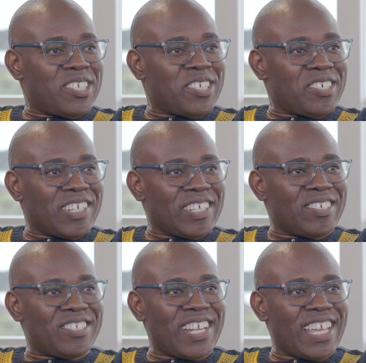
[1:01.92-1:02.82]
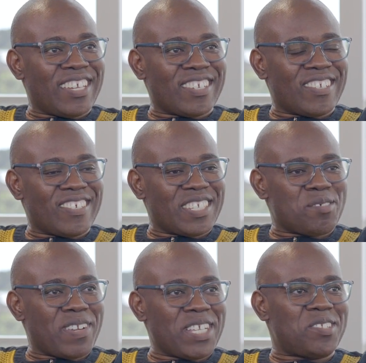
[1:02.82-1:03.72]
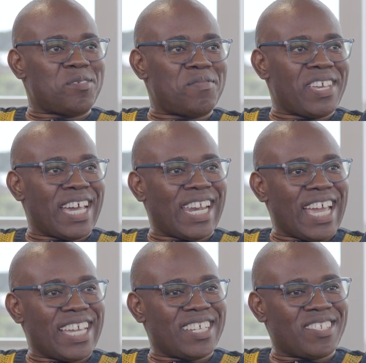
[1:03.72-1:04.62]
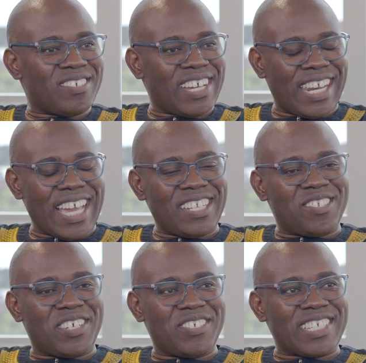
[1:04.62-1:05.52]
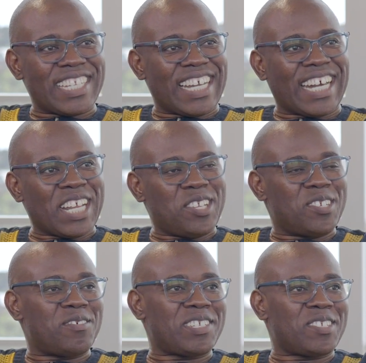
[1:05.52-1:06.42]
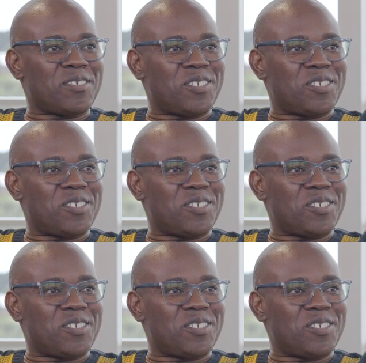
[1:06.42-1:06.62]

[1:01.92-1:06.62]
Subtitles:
to you. UJ, is a place to be. I liked it when you said the great University of